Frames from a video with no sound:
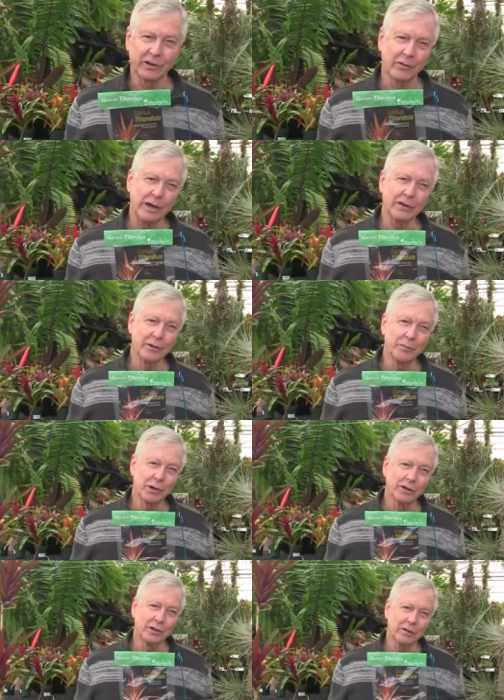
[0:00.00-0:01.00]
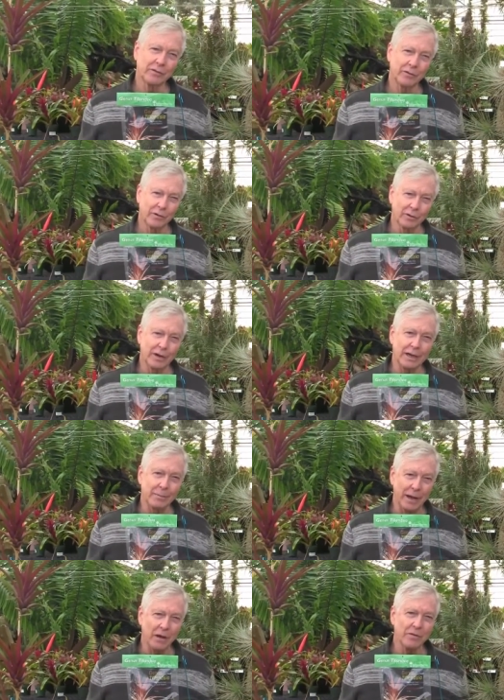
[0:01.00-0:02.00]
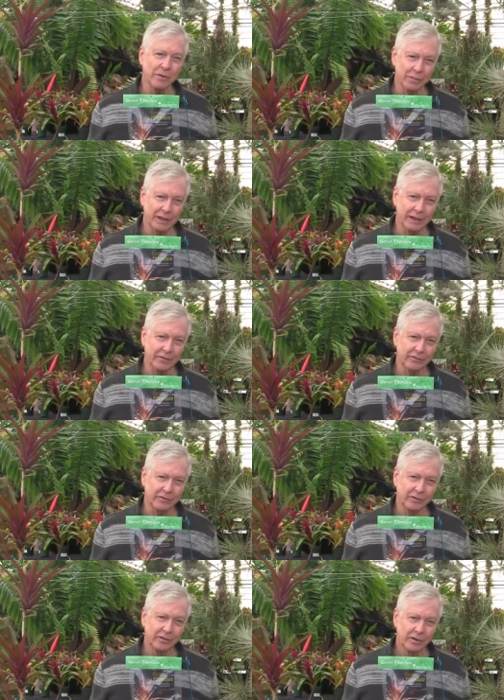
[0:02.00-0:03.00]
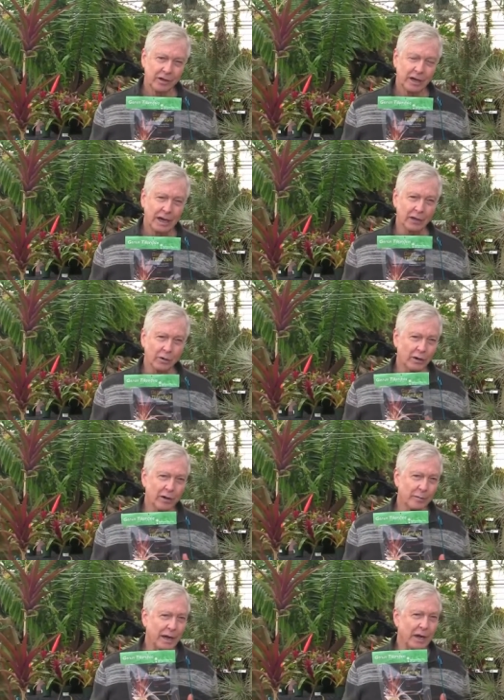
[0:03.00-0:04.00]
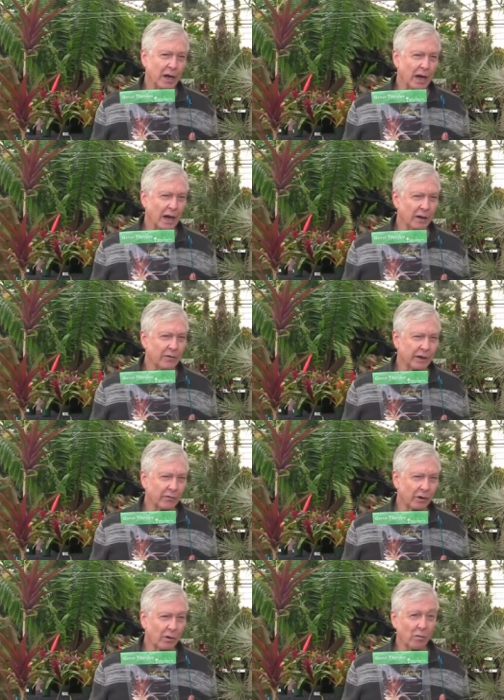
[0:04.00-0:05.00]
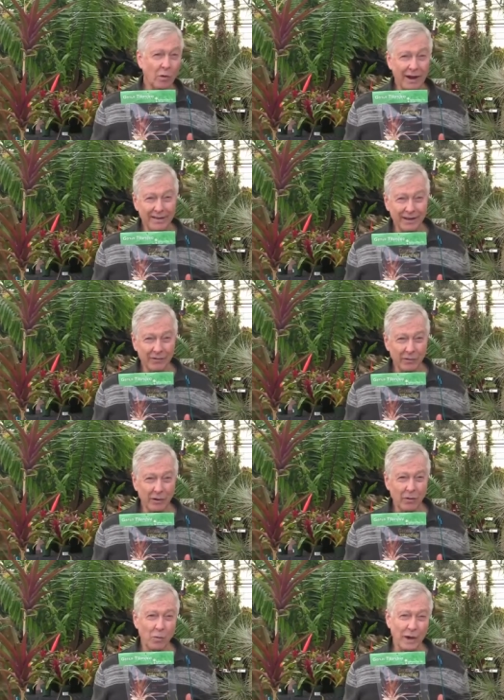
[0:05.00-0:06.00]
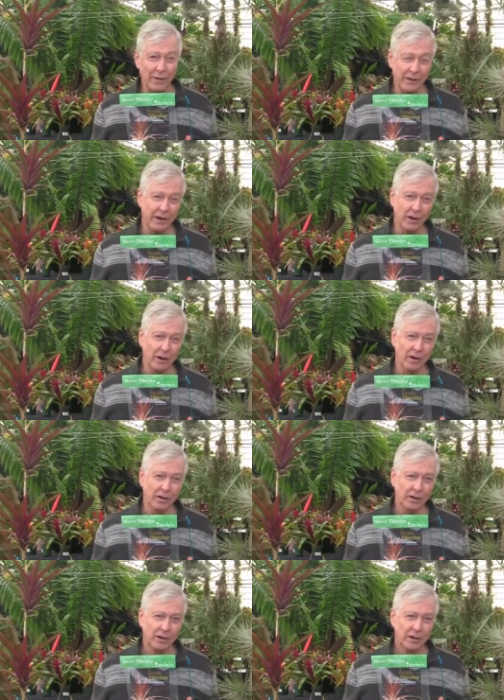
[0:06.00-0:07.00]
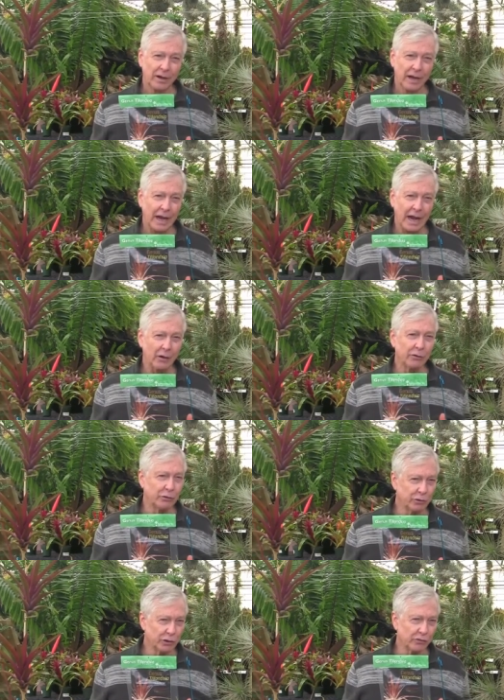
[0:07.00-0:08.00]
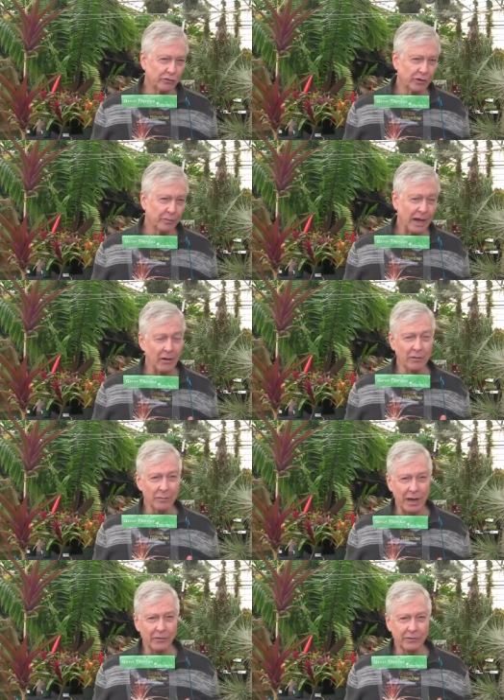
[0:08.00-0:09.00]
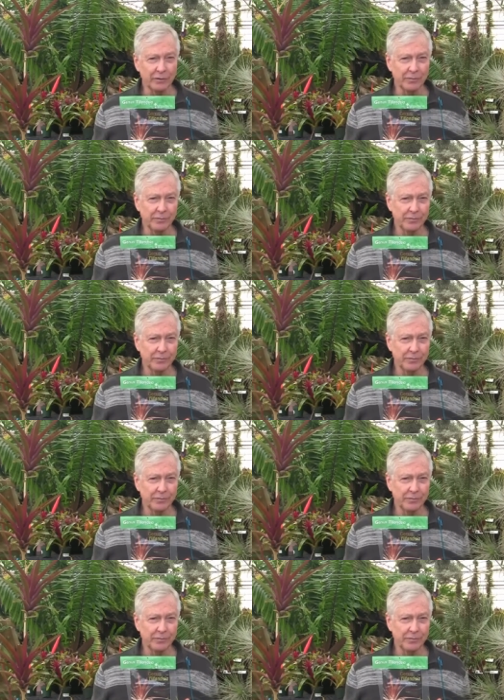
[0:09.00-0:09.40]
great little booklet for learning about the plants and learning about how they grow, why they grow, where they are, how you use them, how to mount them,